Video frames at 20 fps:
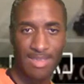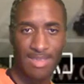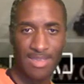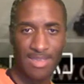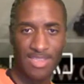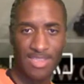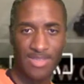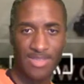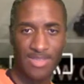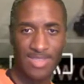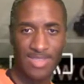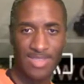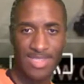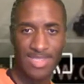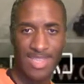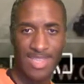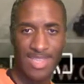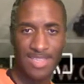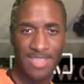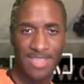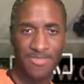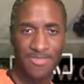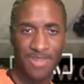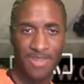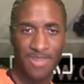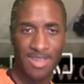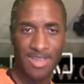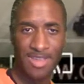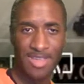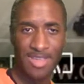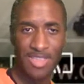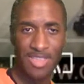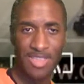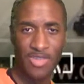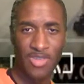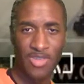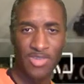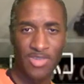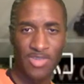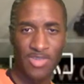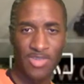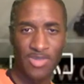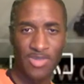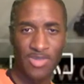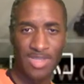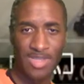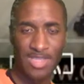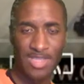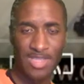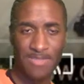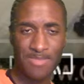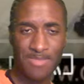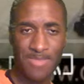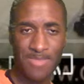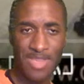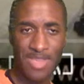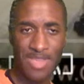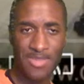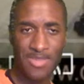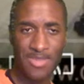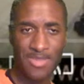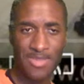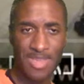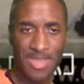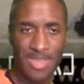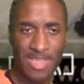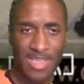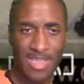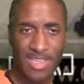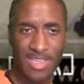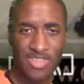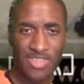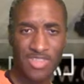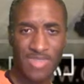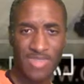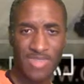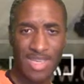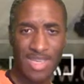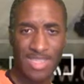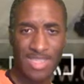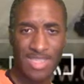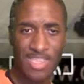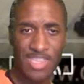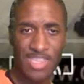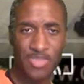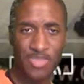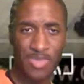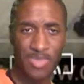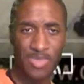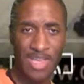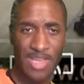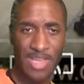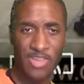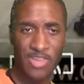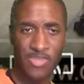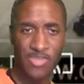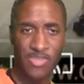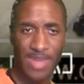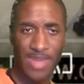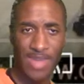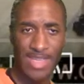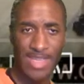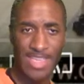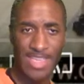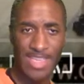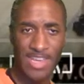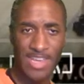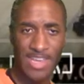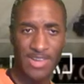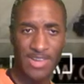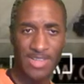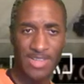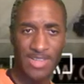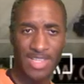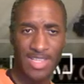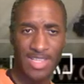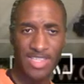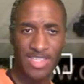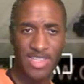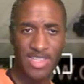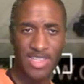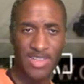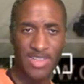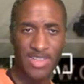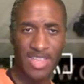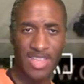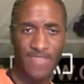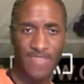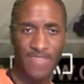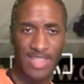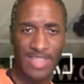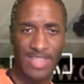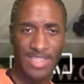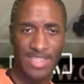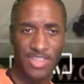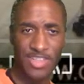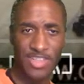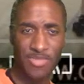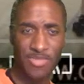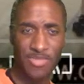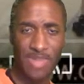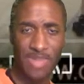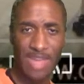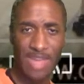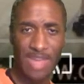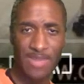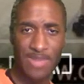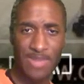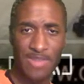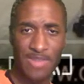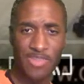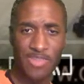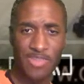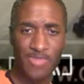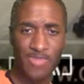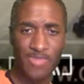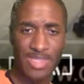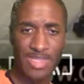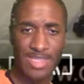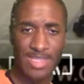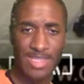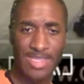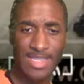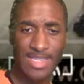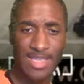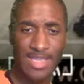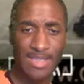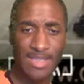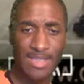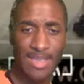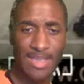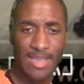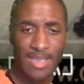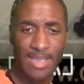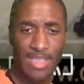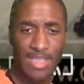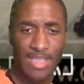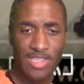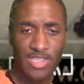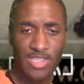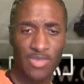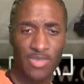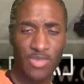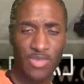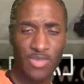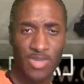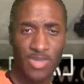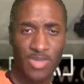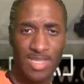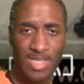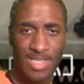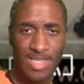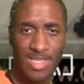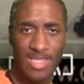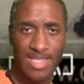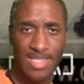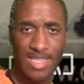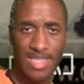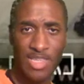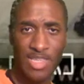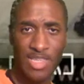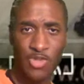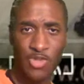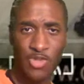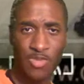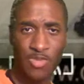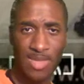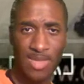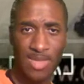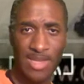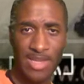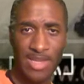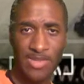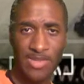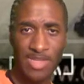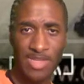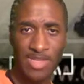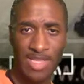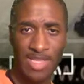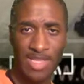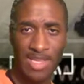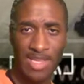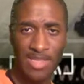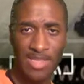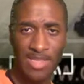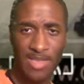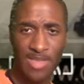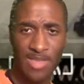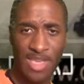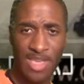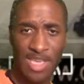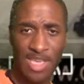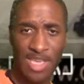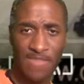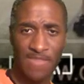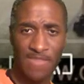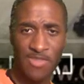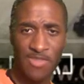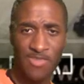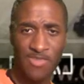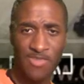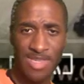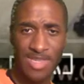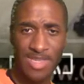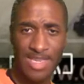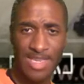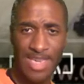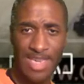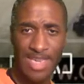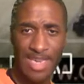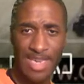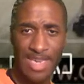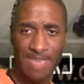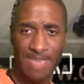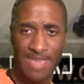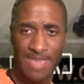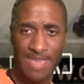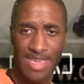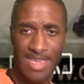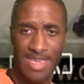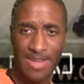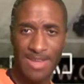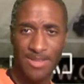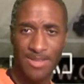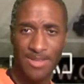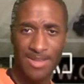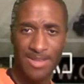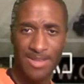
So instead of walking closer towards the middle, because you got these players right here to your left that's in your primary you want to see. So in order to see those players, Glenn, if you would have came here,